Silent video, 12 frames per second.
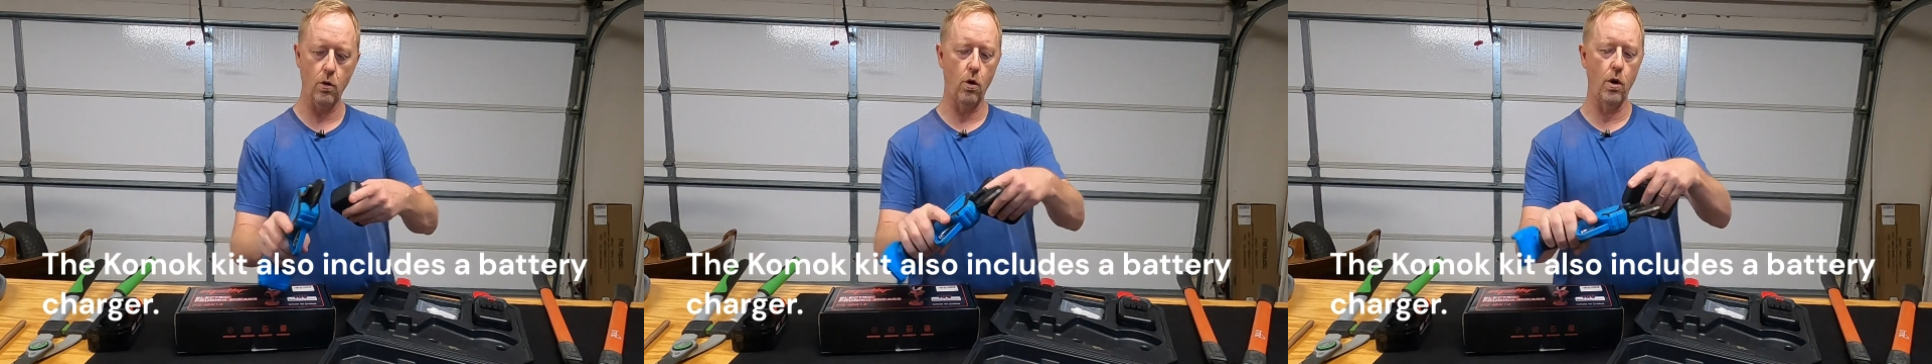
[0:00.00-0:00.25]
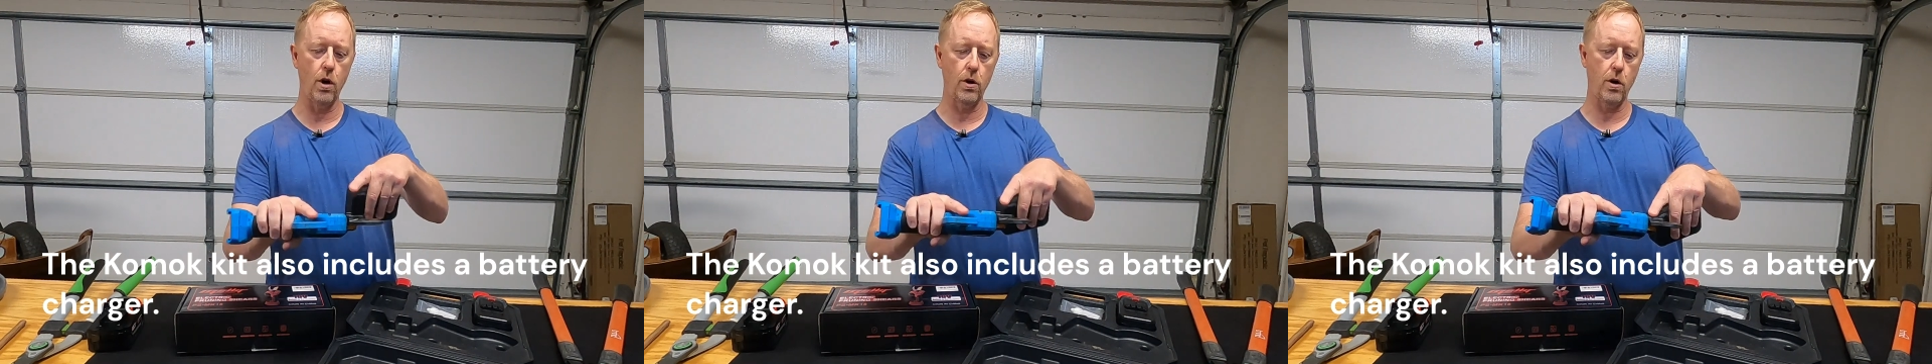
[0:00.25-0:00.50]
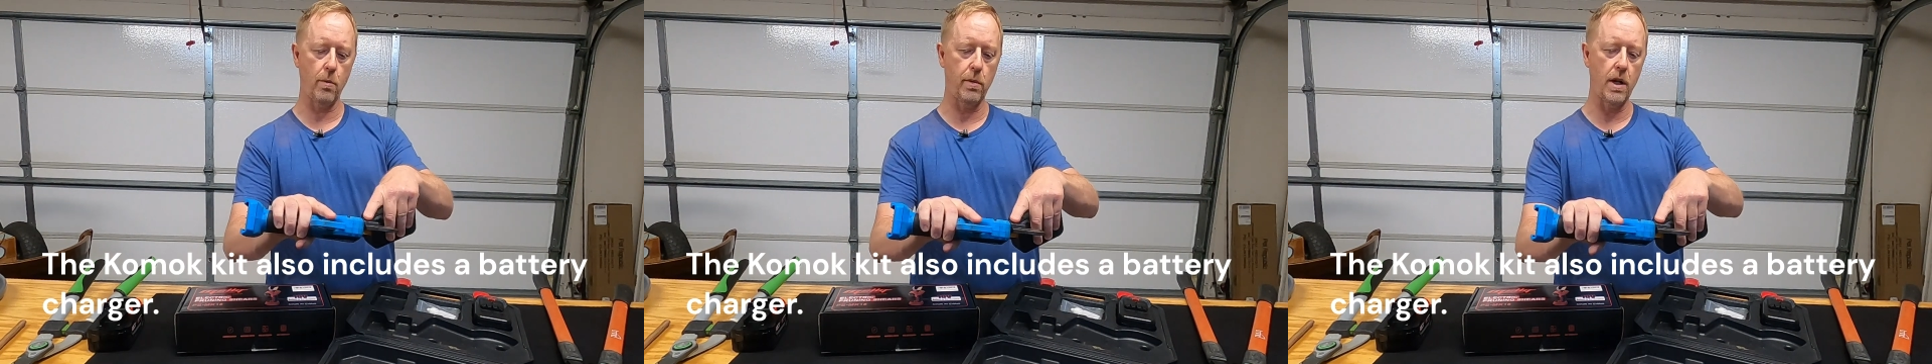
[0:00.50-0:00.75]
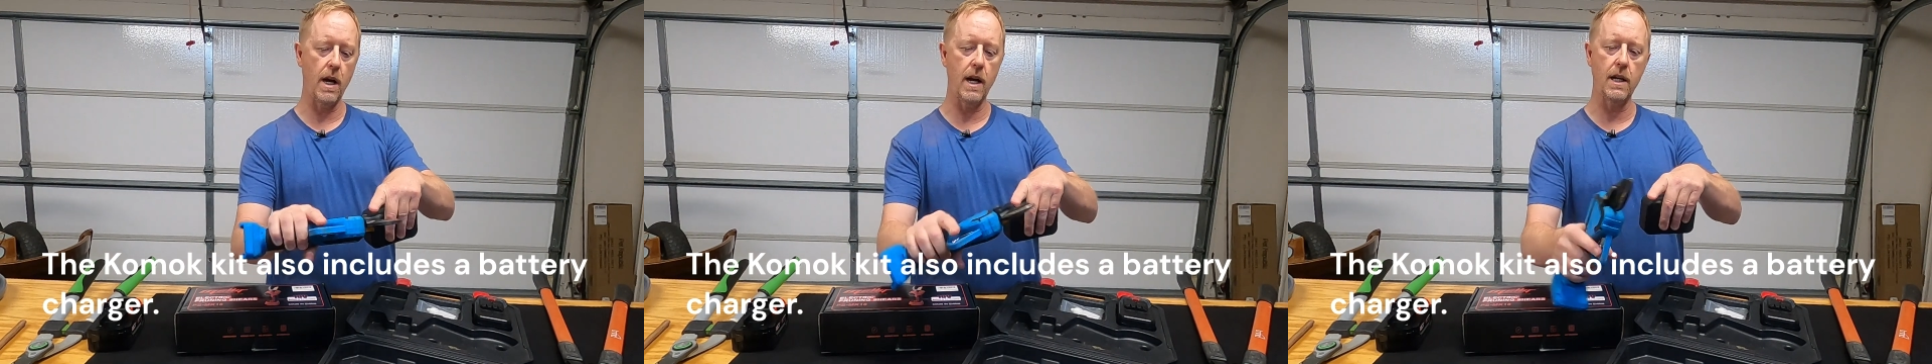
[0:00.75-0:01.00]
oil your
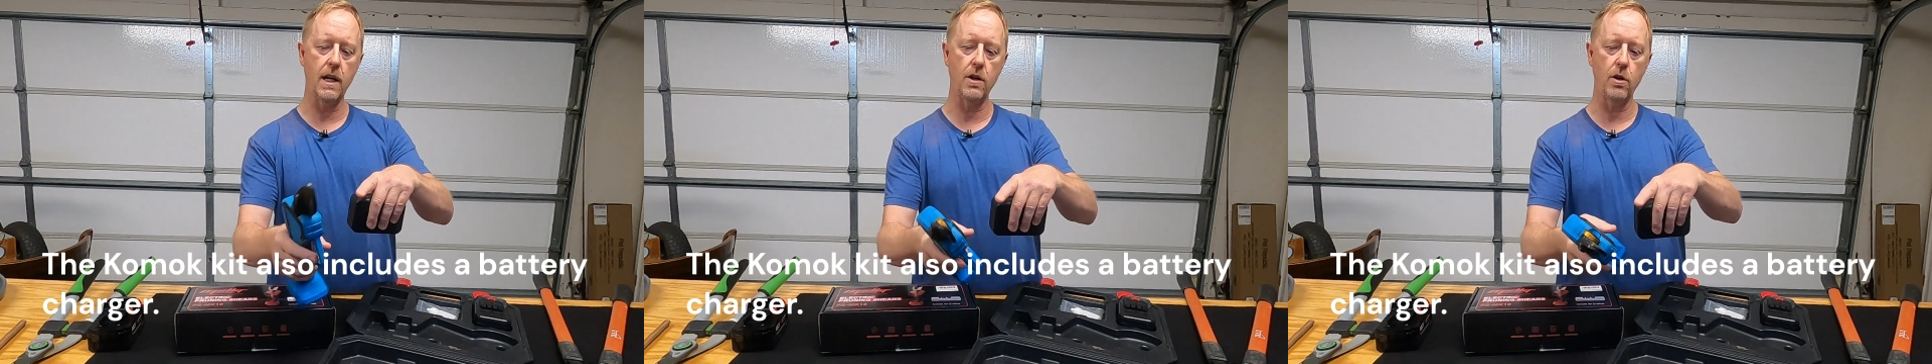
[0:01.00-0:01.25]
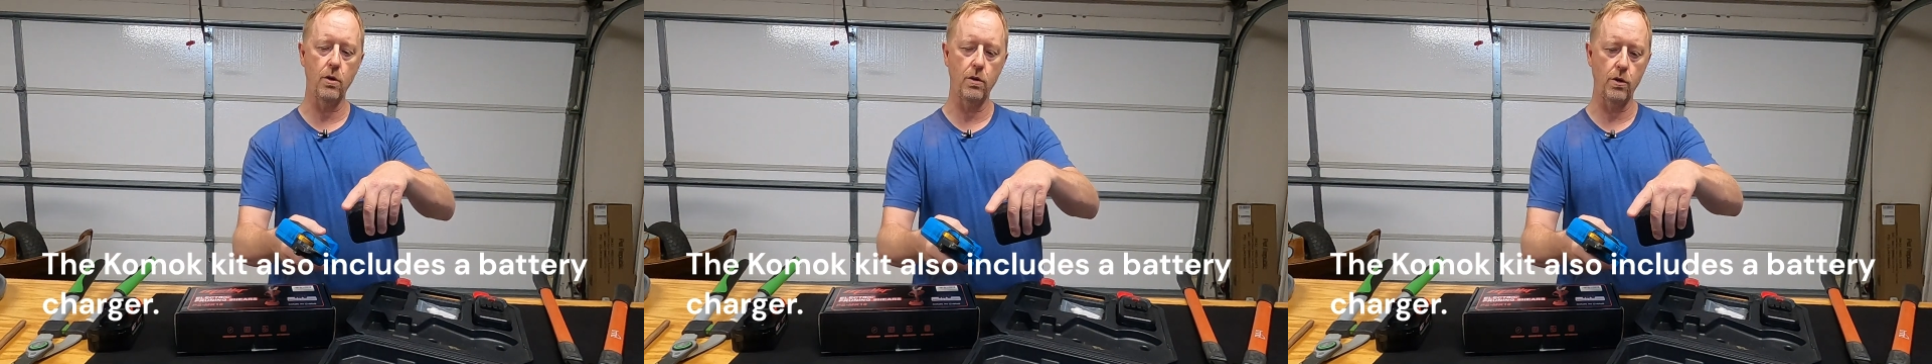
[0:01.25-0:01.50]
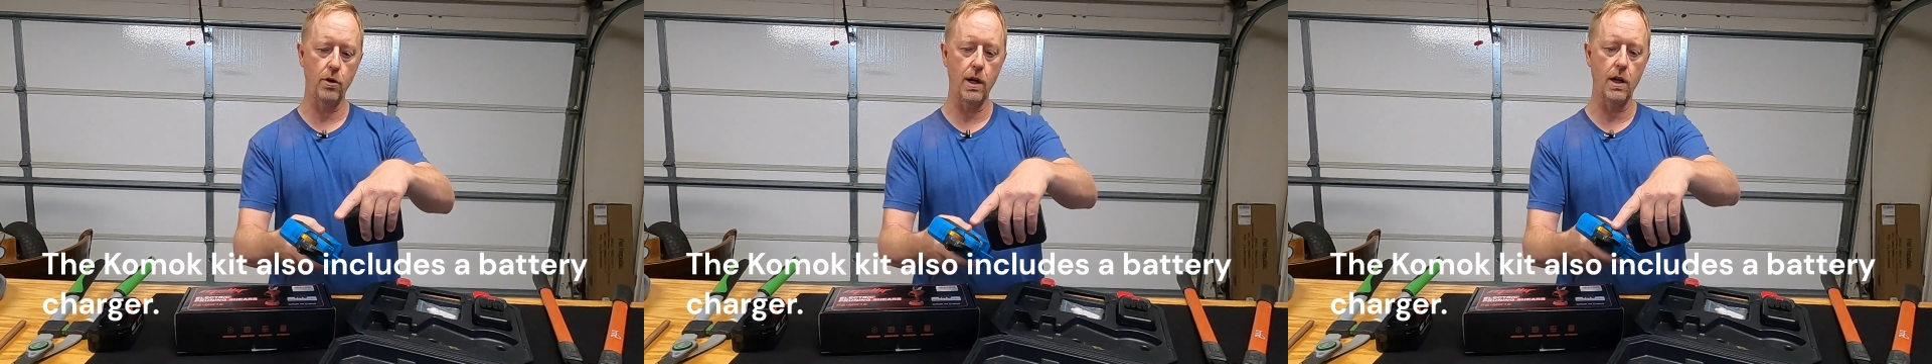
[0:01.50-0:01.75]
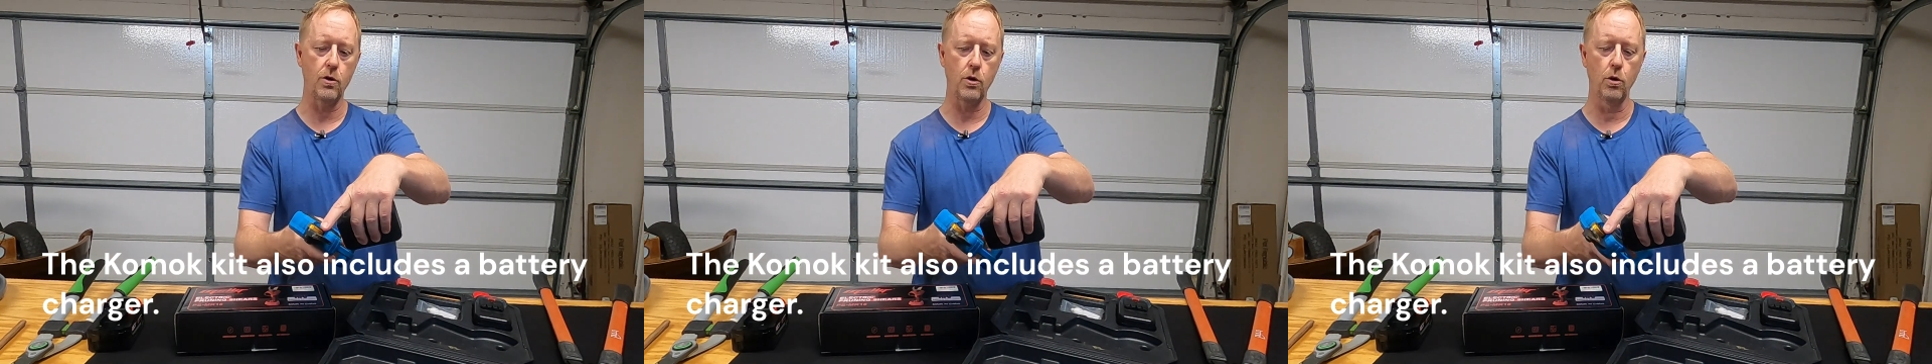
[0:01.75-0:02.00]
blade, and you
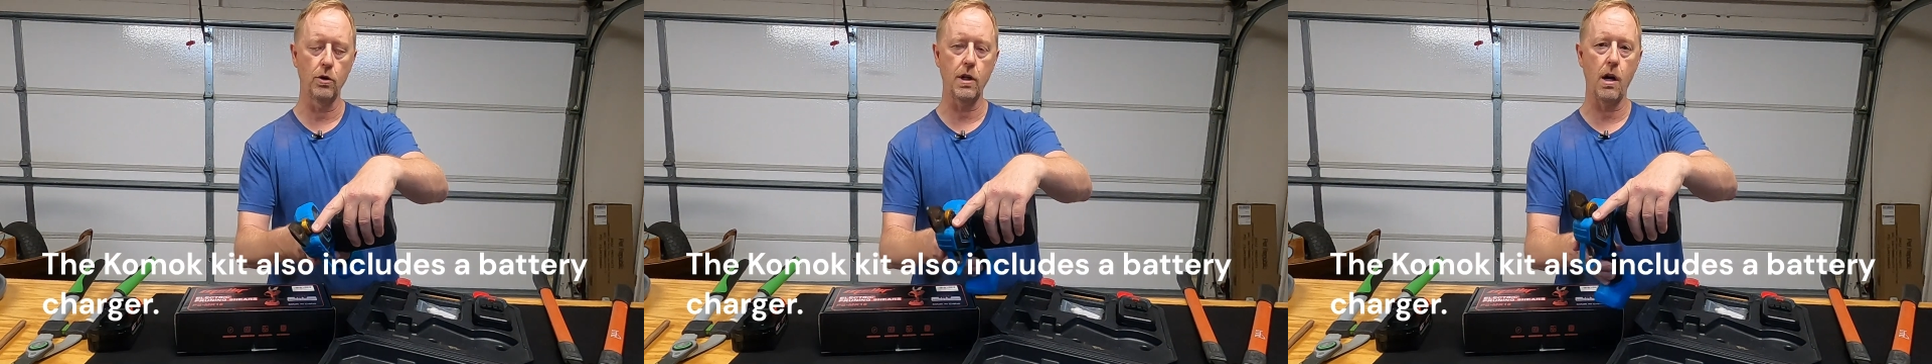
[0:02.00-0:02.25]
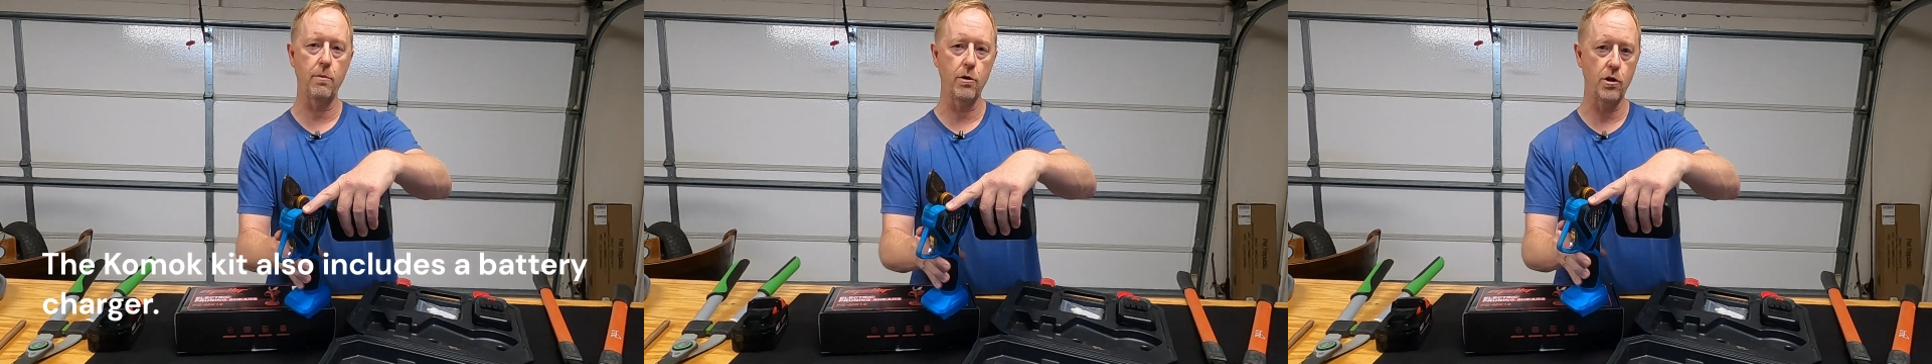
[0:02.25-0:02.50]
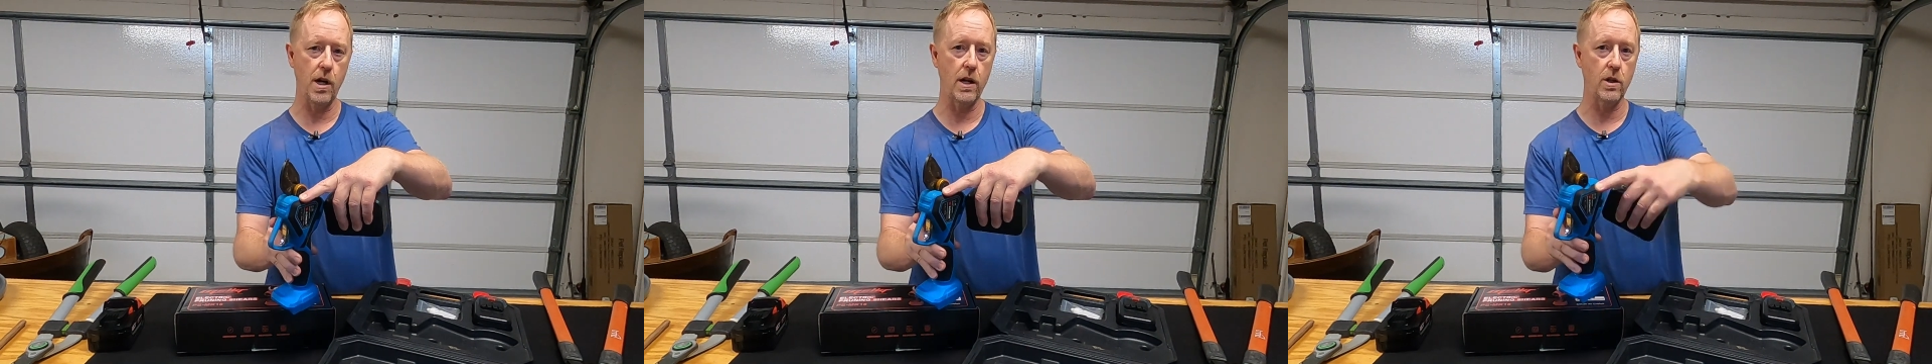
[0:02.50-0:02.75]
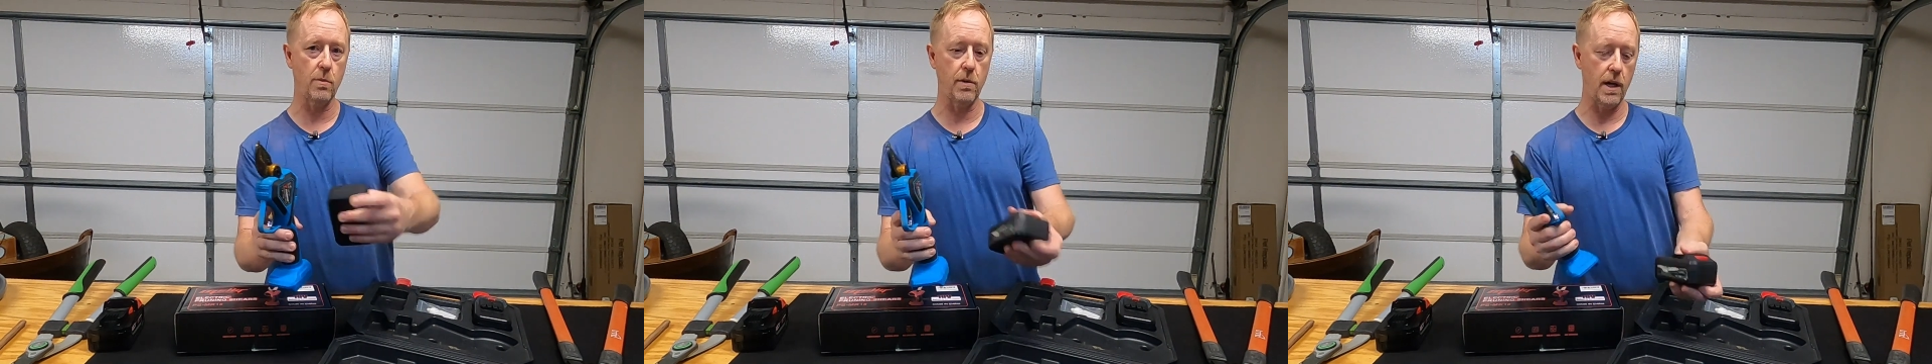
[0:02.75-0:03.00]
get a tool to help you
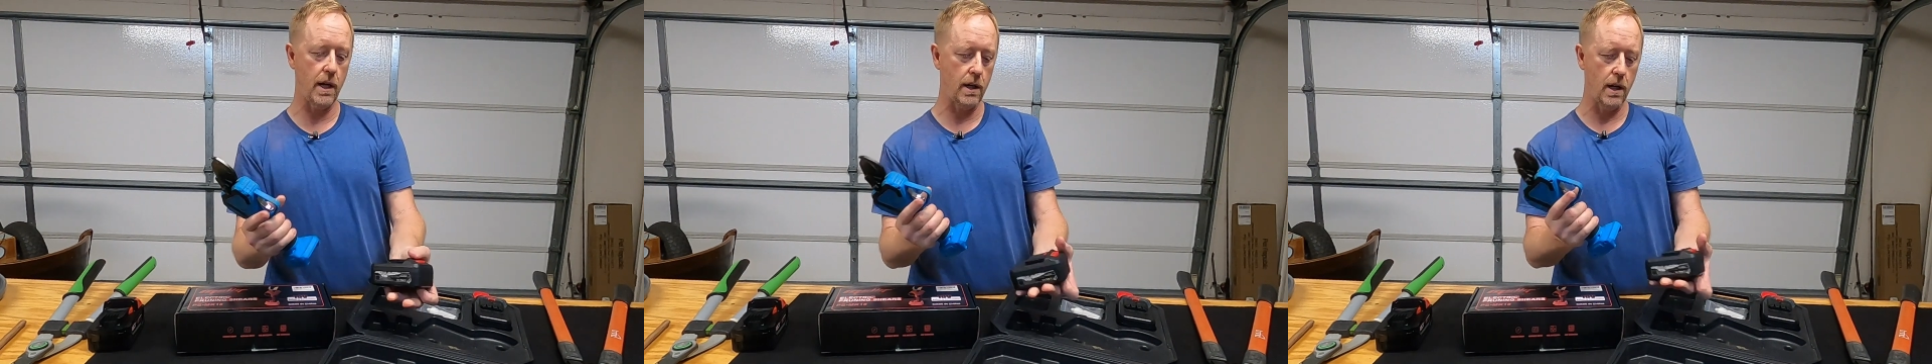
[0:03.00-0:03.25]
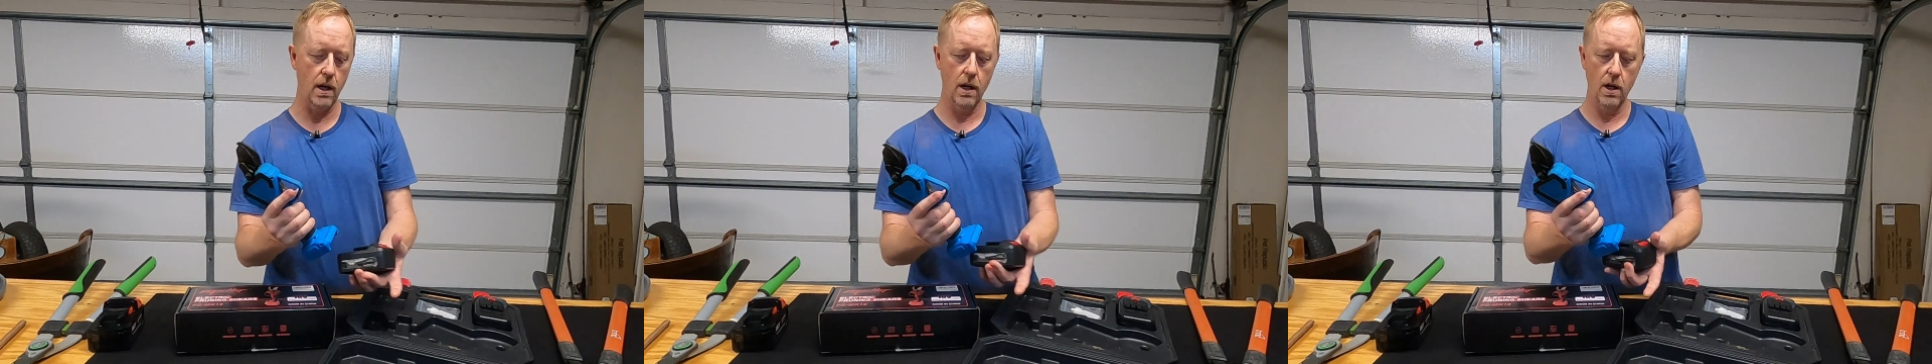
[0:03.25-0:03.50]
change the blade.